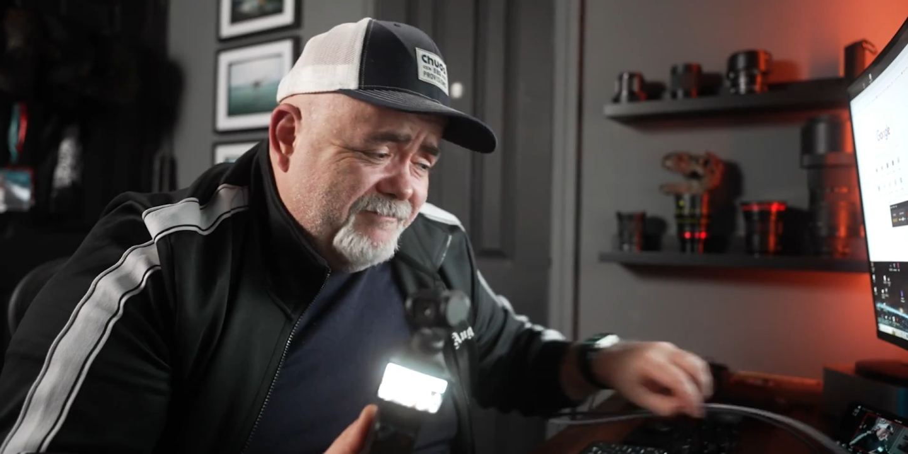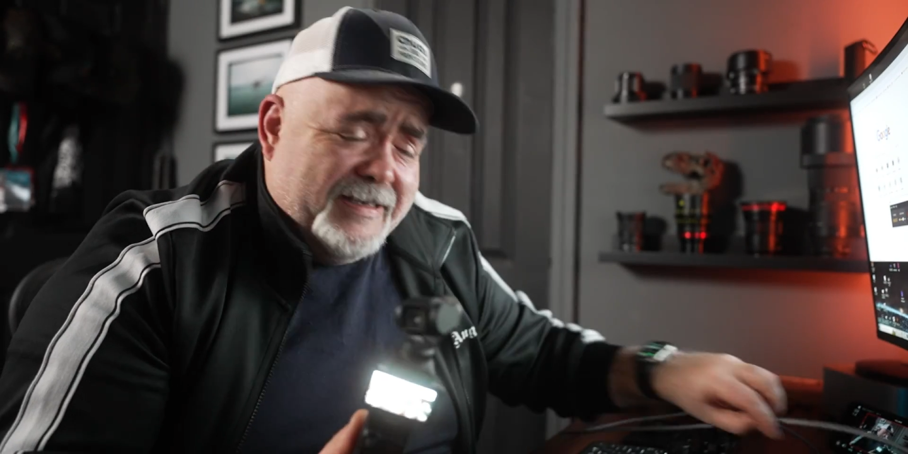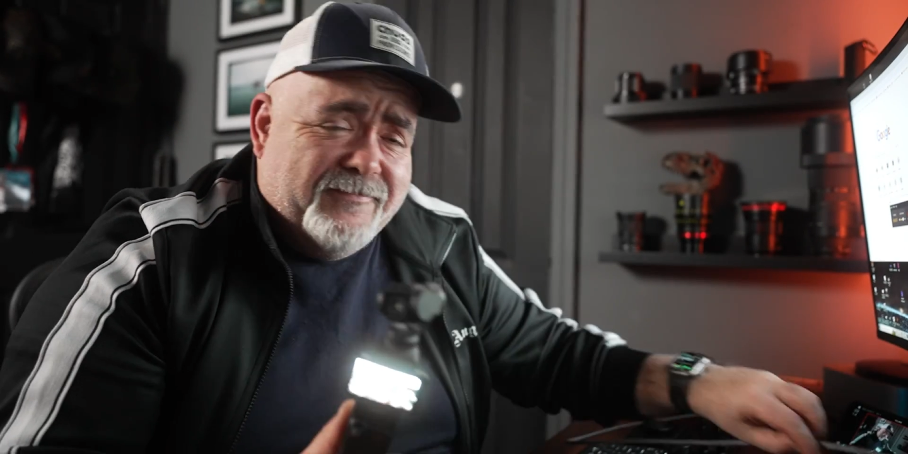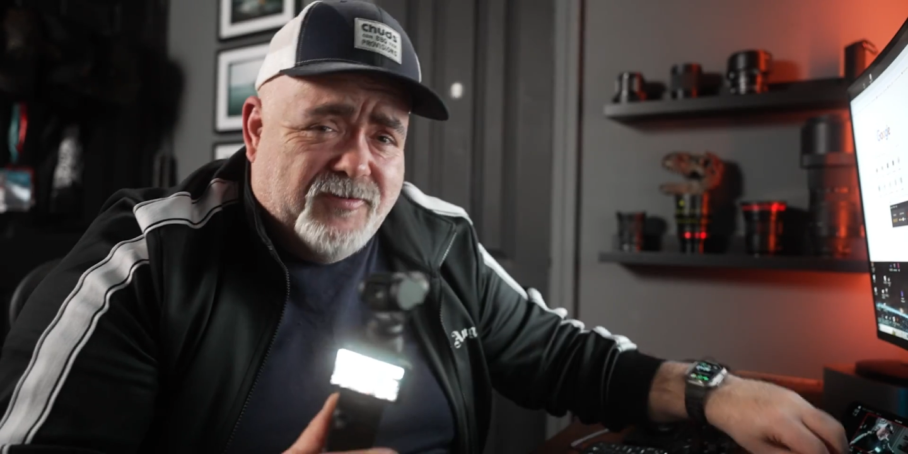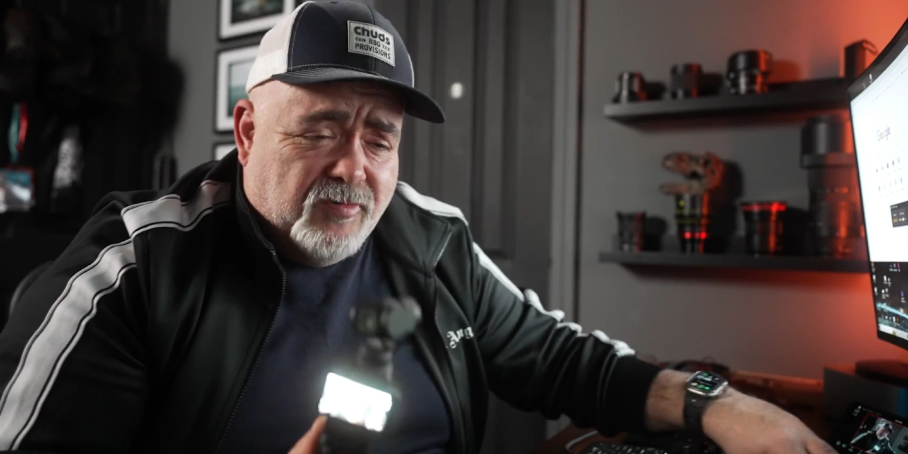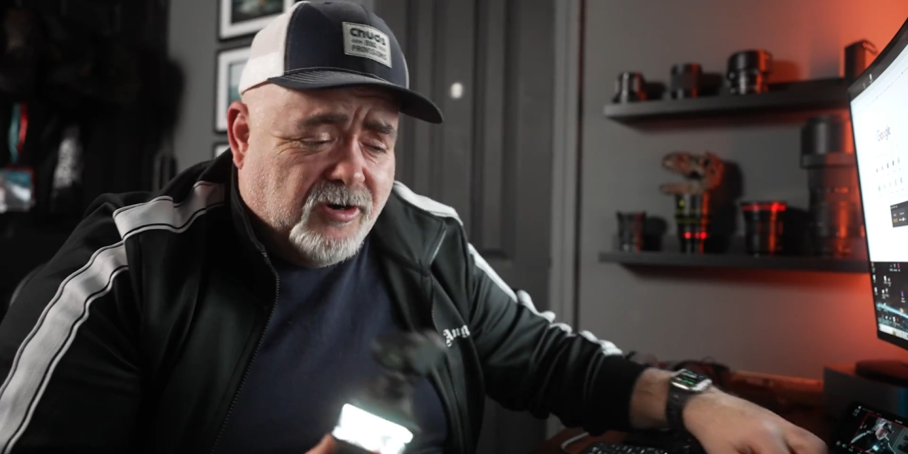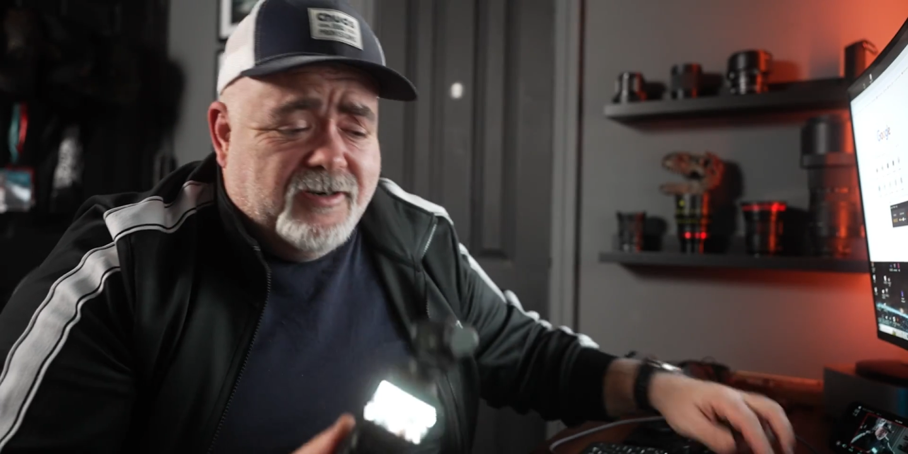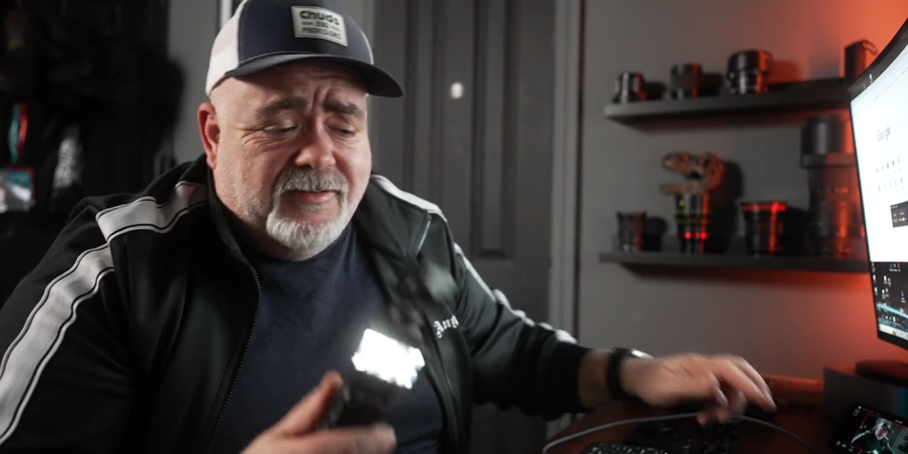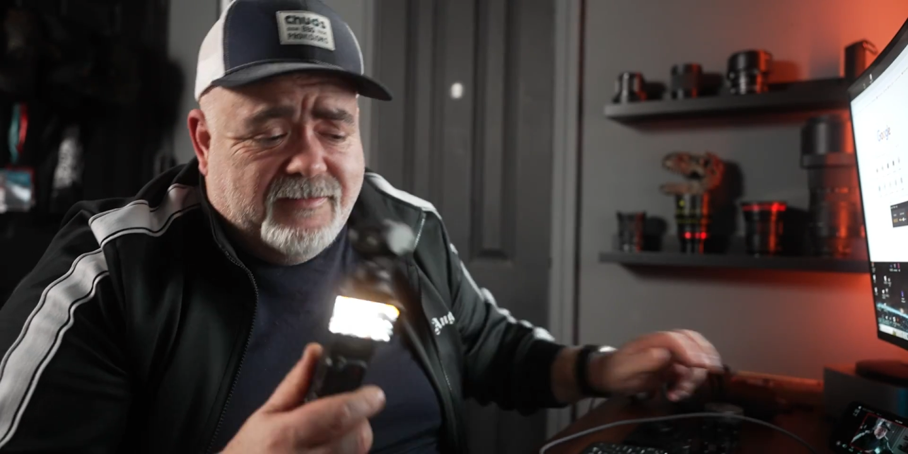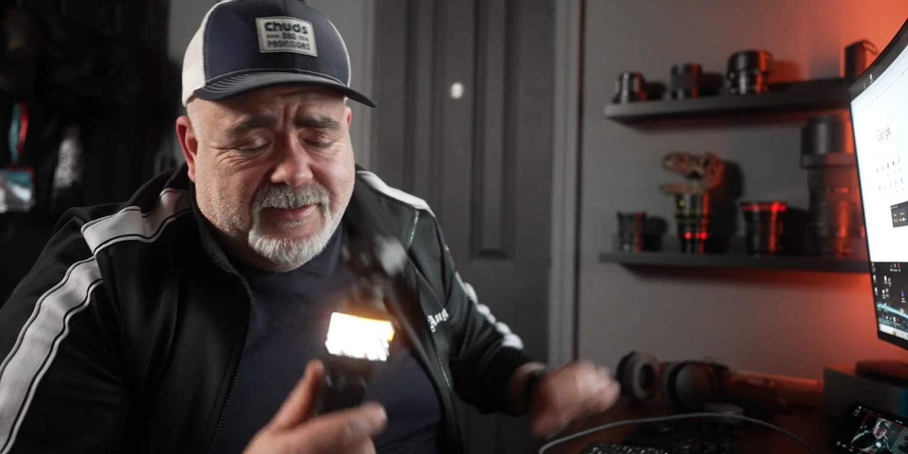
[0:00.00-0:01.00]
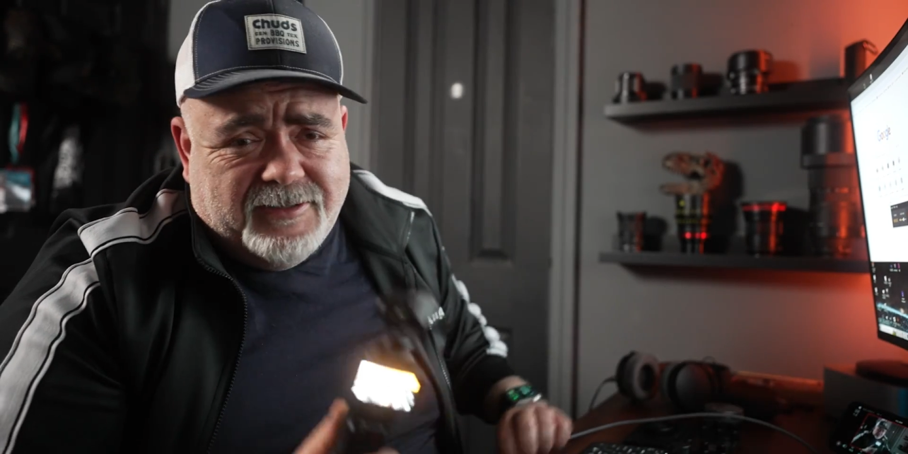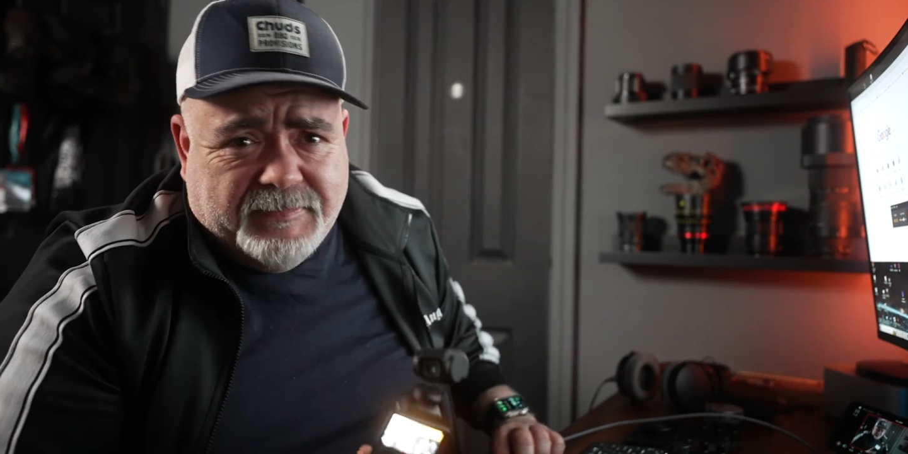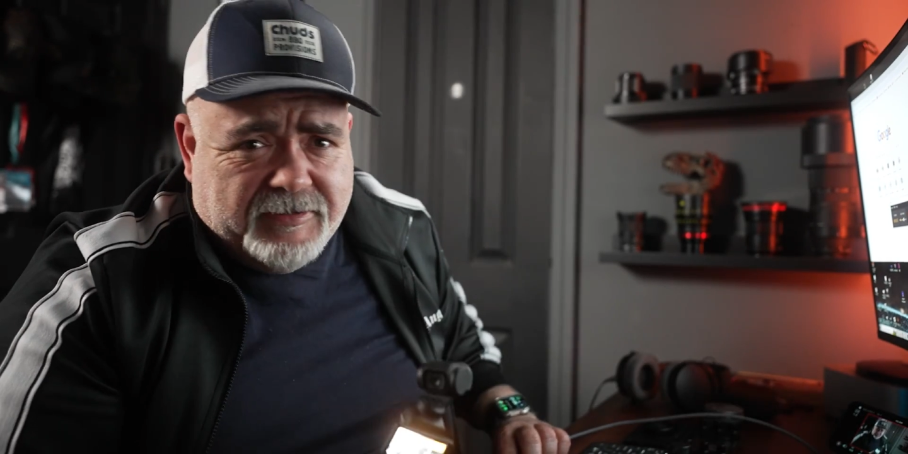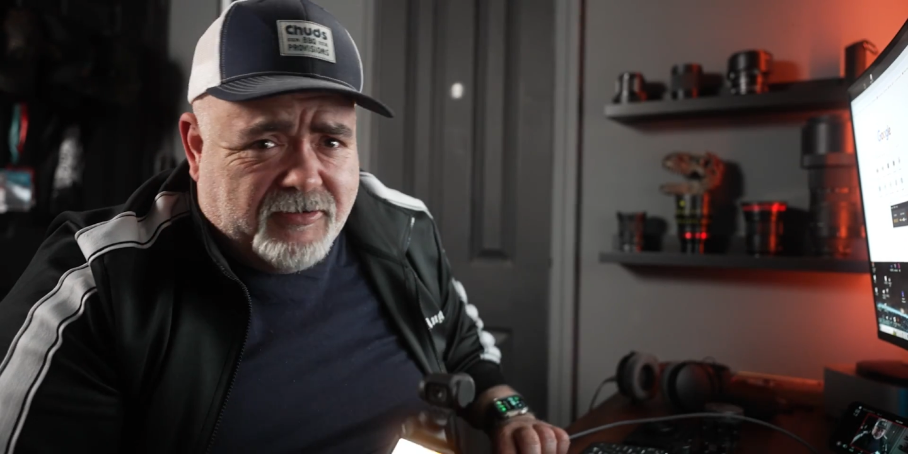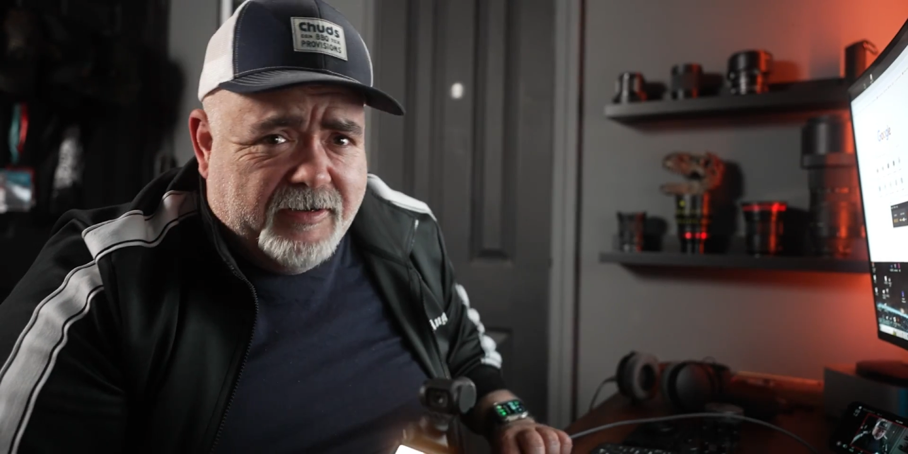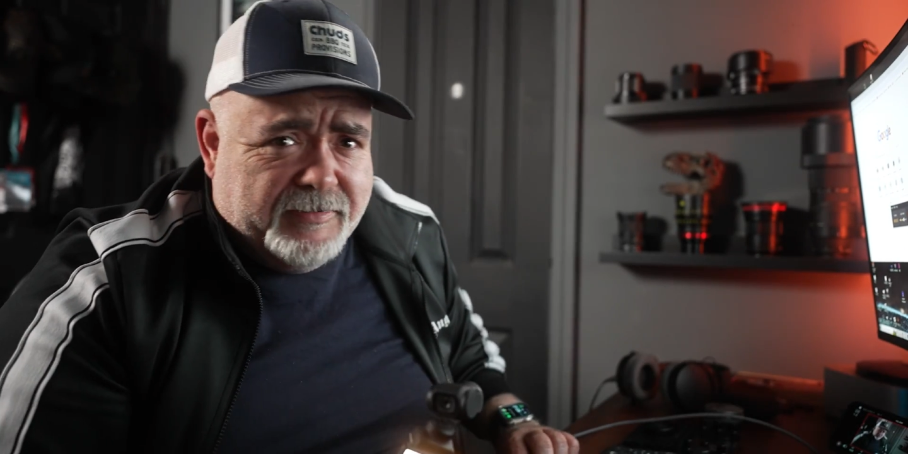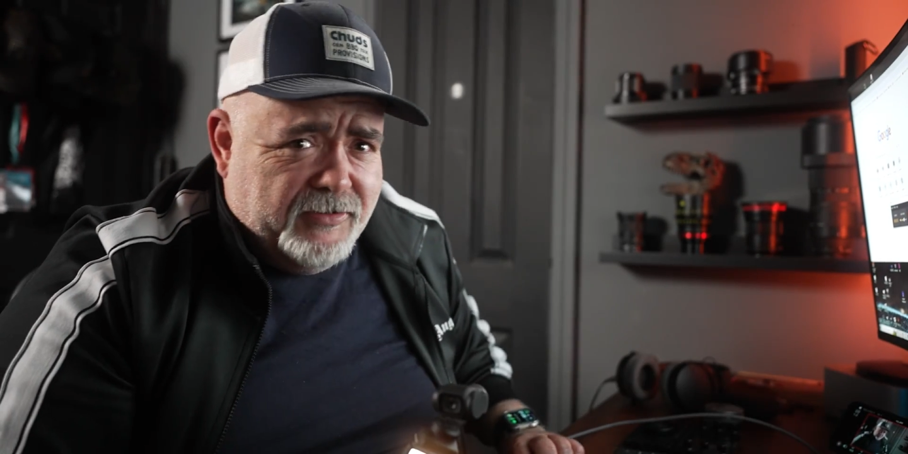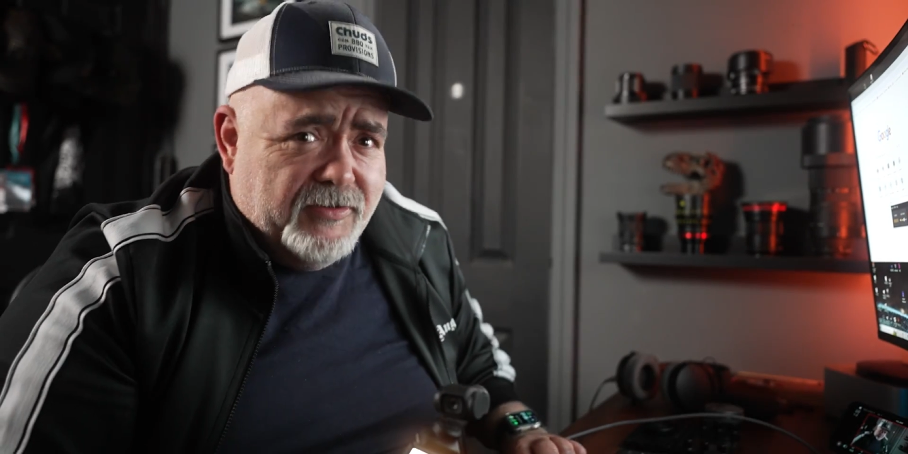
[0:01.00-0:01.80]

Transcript: If you weren't, then subscribe so